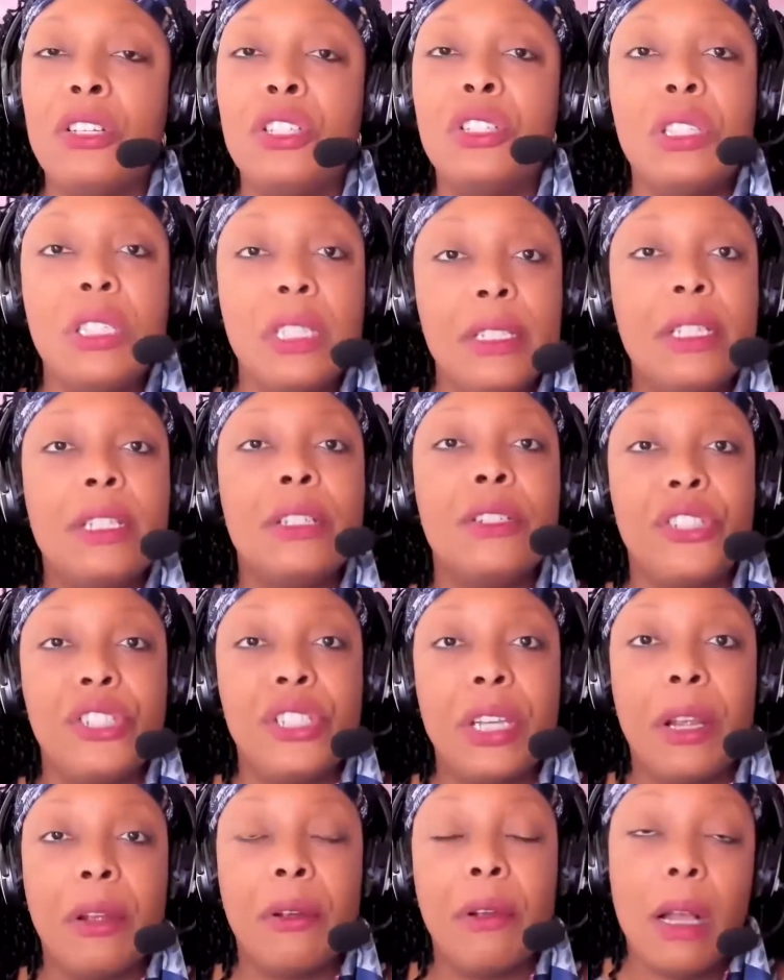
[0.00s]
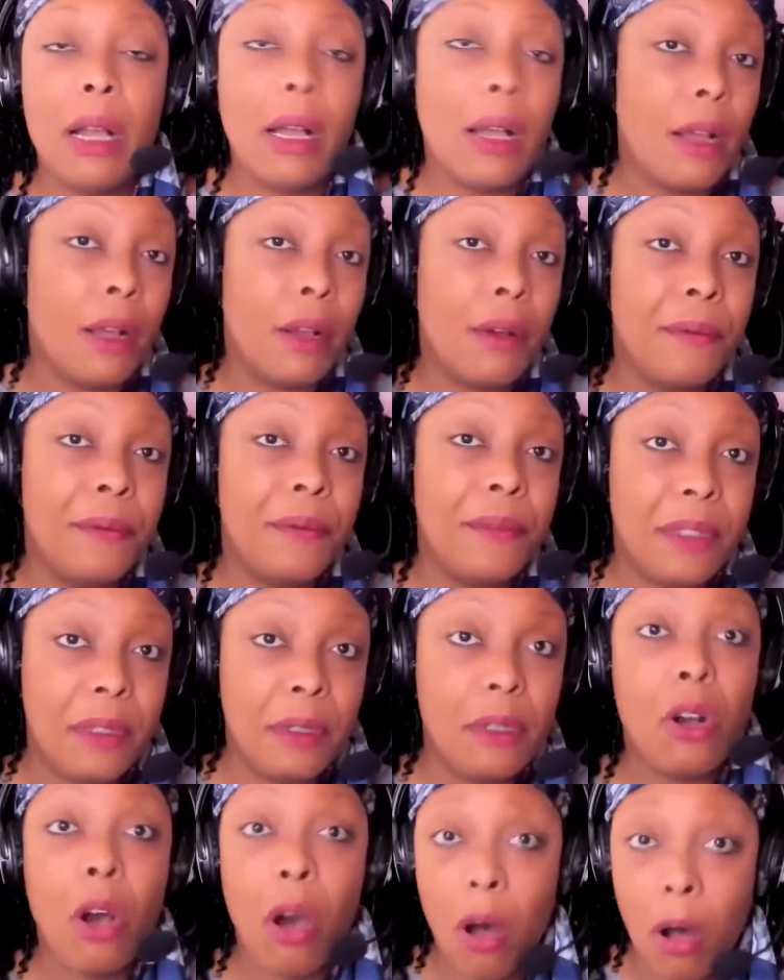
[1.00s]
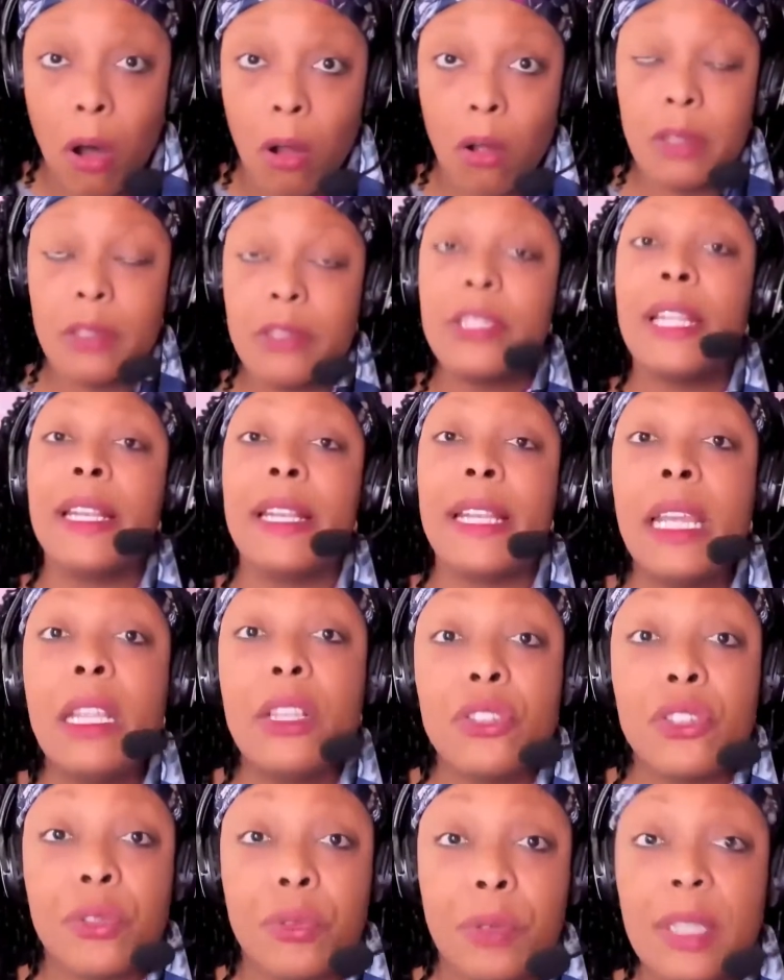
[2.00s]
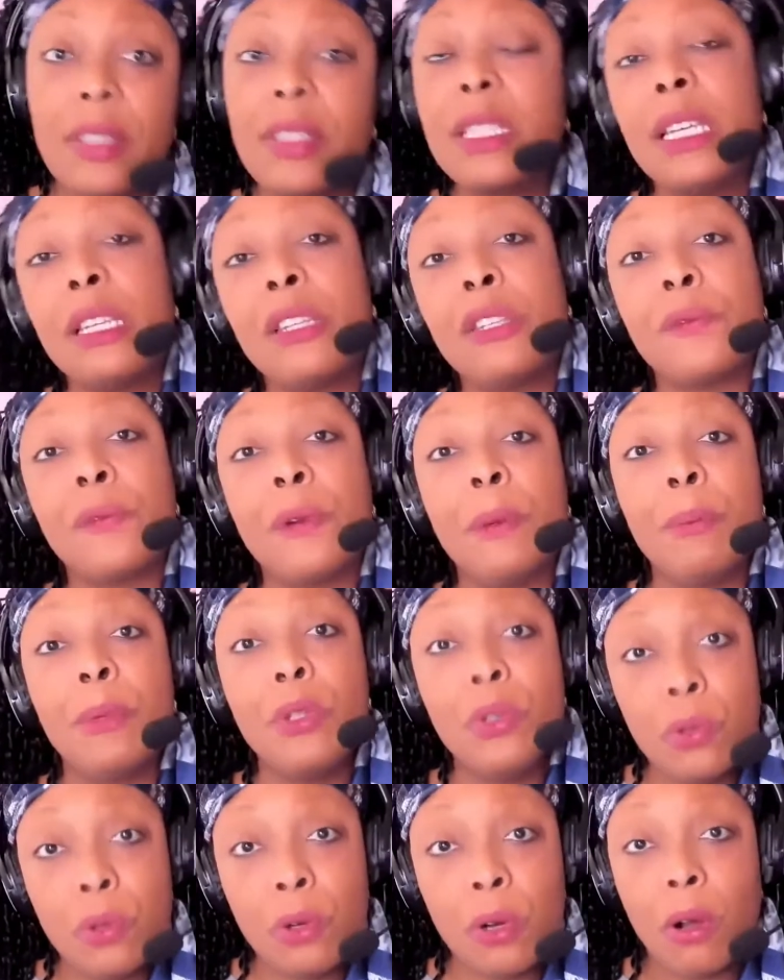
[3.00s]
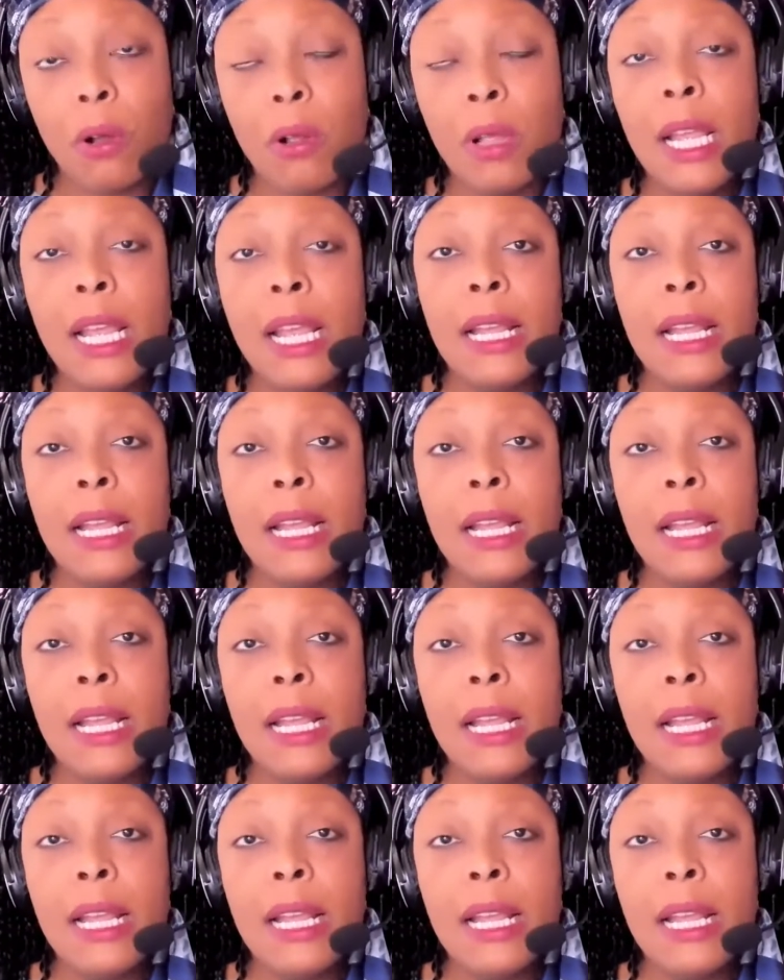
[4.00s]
good share of calls and interest. It's from Google.